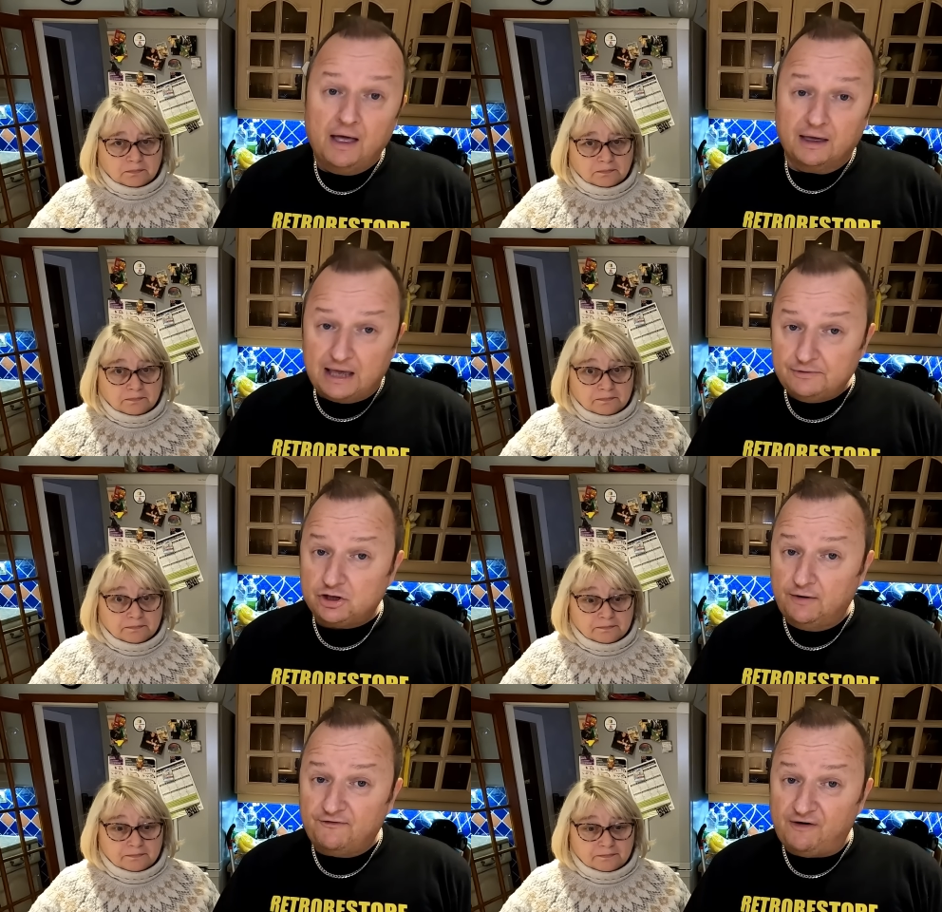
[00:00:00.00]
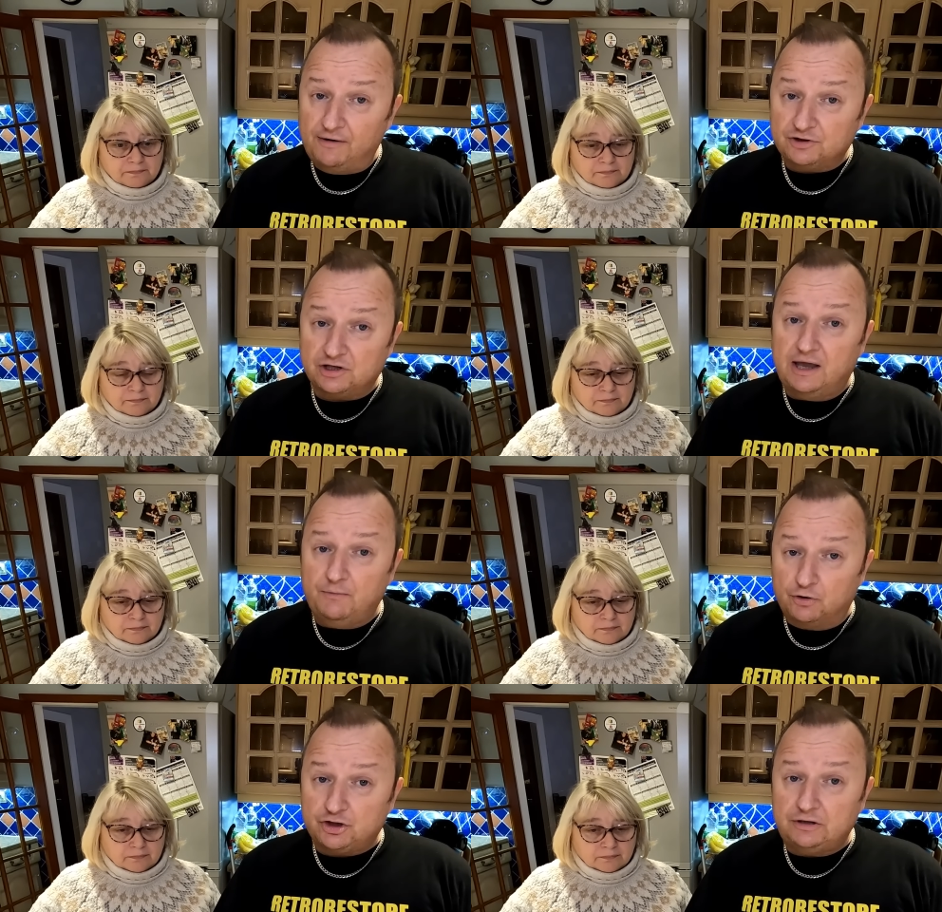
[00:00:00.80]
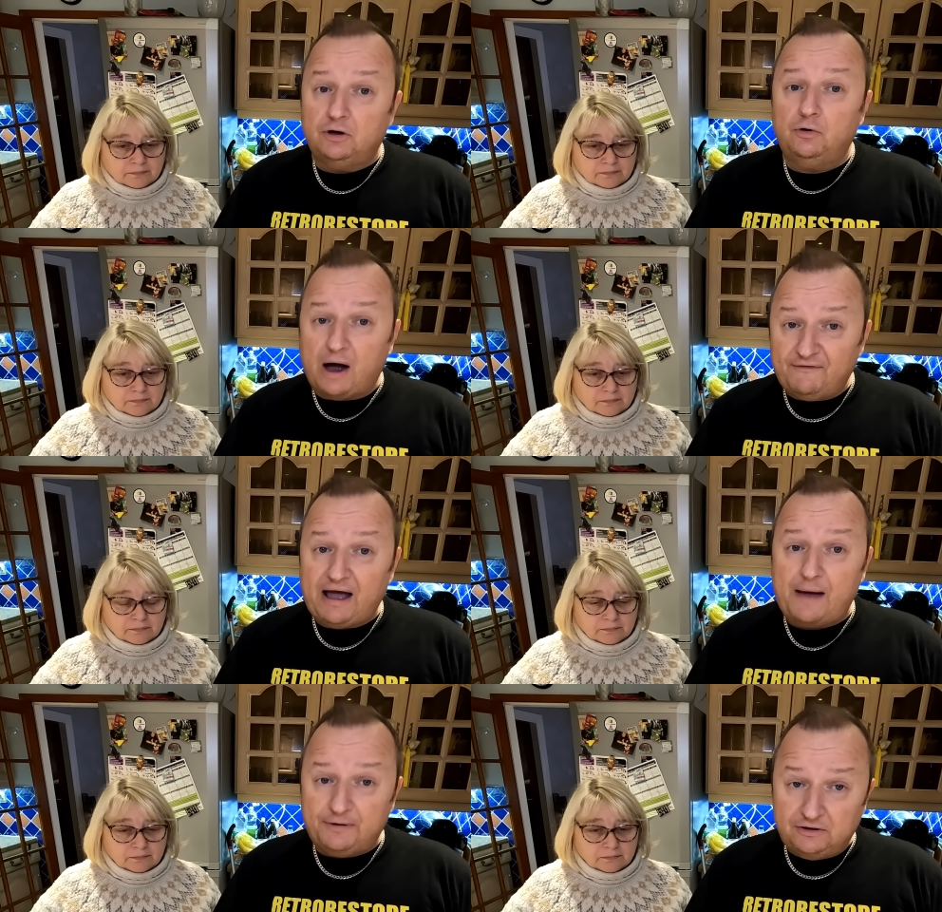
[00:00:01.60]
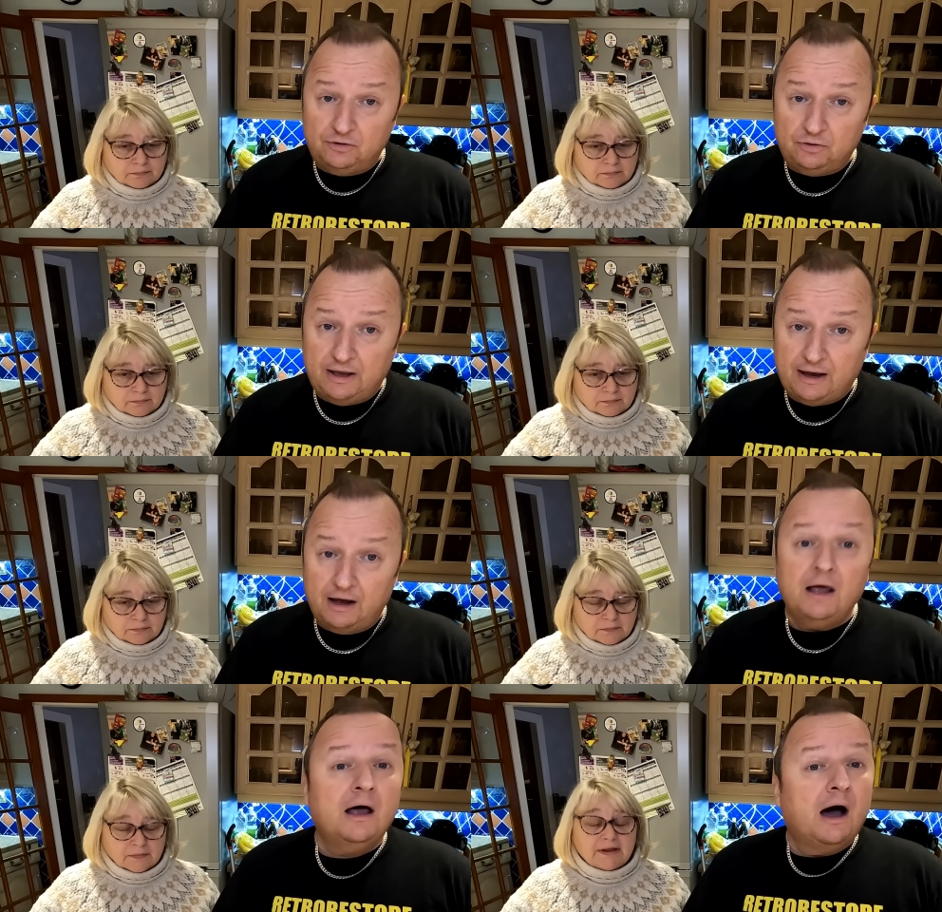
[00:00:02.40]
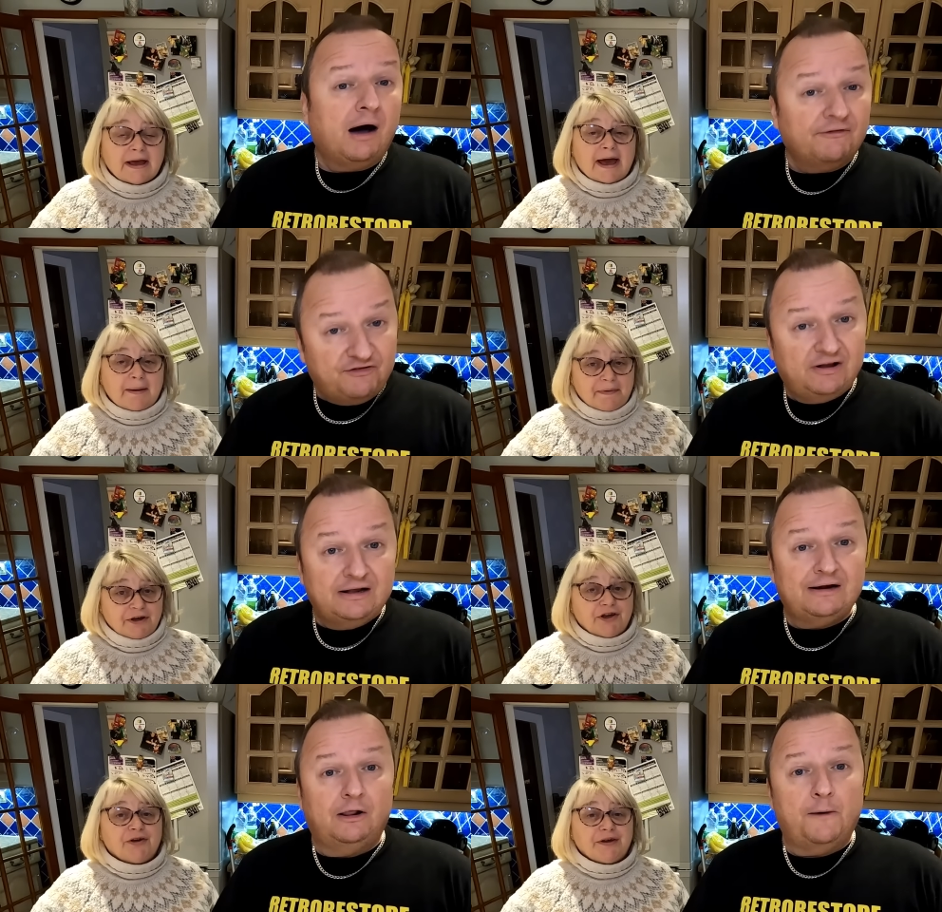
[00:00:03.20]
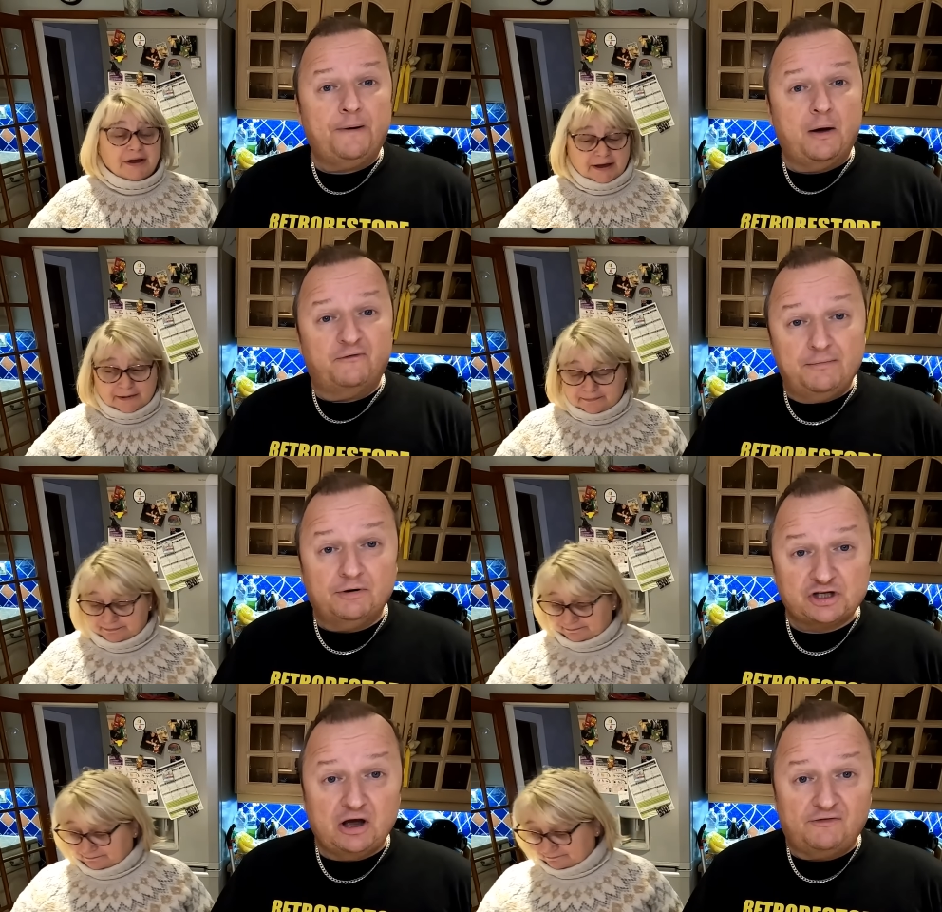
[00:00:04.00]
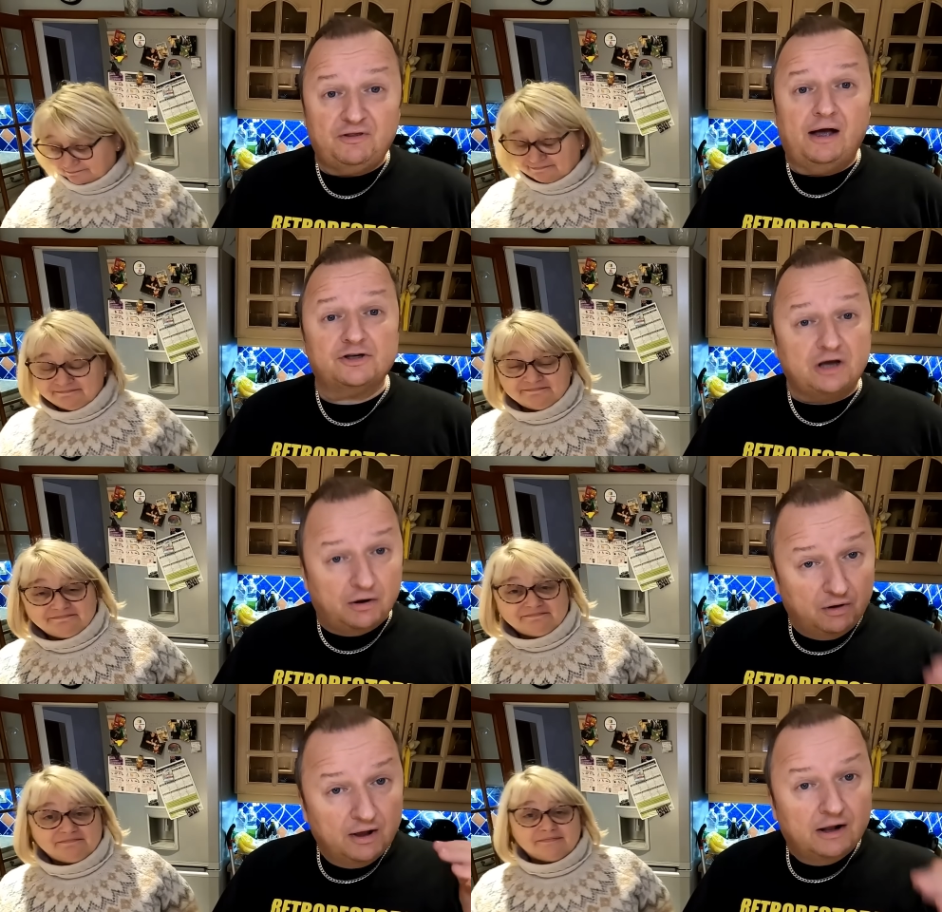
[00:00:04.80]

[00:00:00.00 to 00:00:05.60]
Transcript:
Speaker 1: keep tuned folks keep watching oh have a happy new year yeah, i'm feeling a lot year. better within myself now so